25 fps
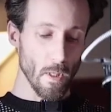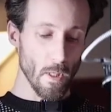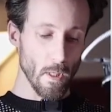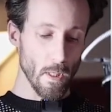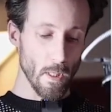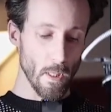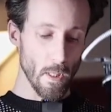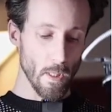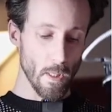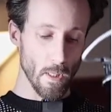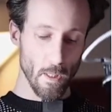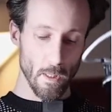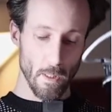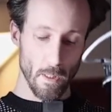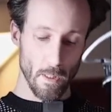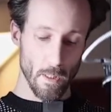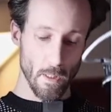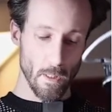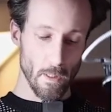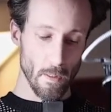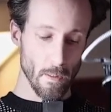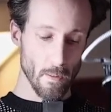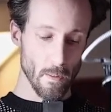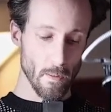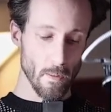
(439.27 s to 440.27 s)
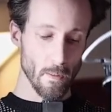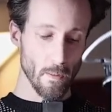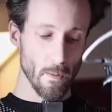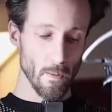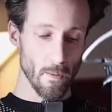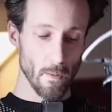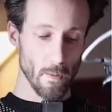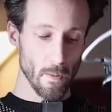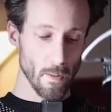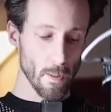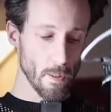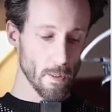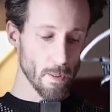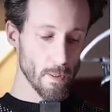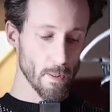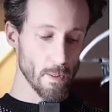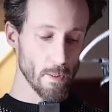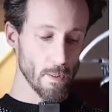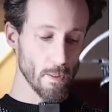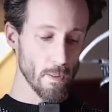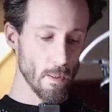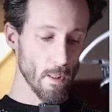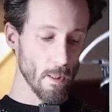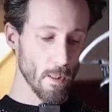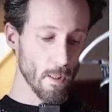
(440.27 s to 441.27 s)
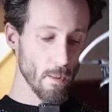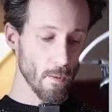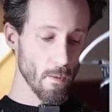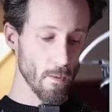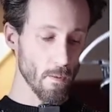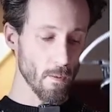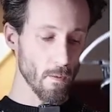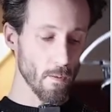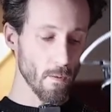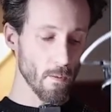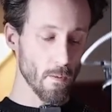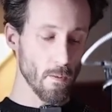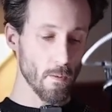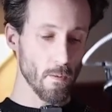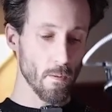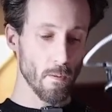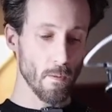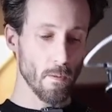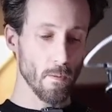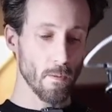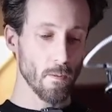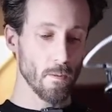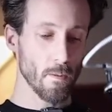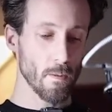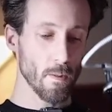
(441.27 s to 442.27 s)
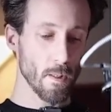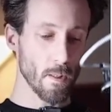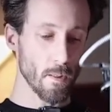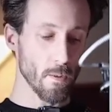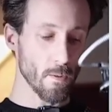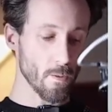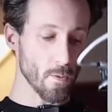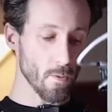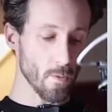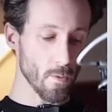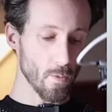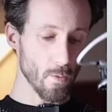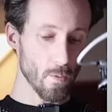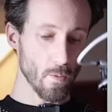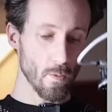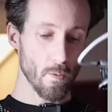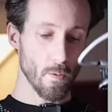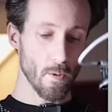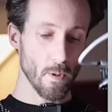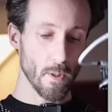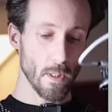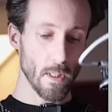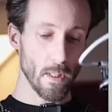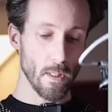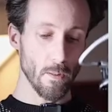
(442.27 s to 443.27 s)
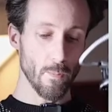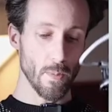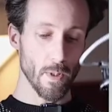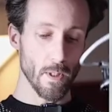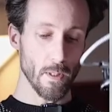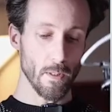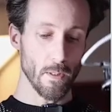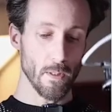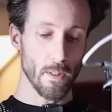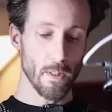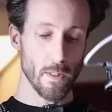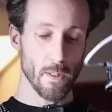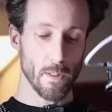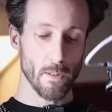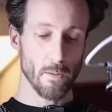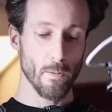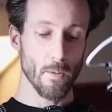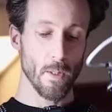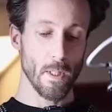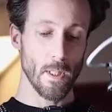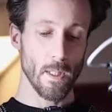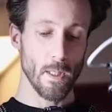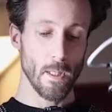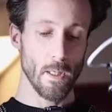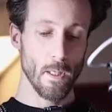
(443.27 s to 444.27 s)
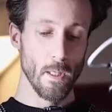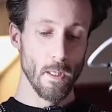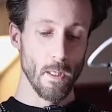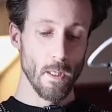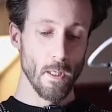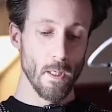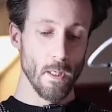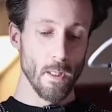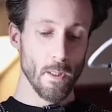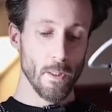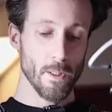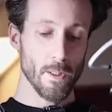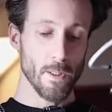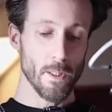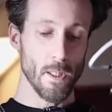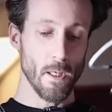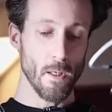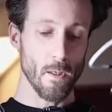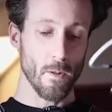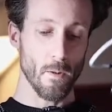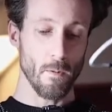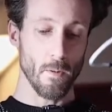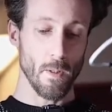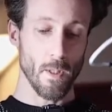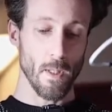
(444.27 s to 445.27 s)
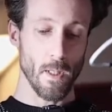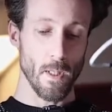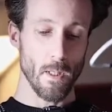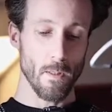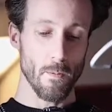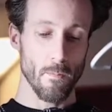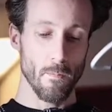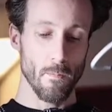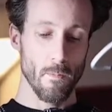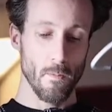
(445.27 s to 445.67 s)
and then this I tend to keep it this way. So yeah,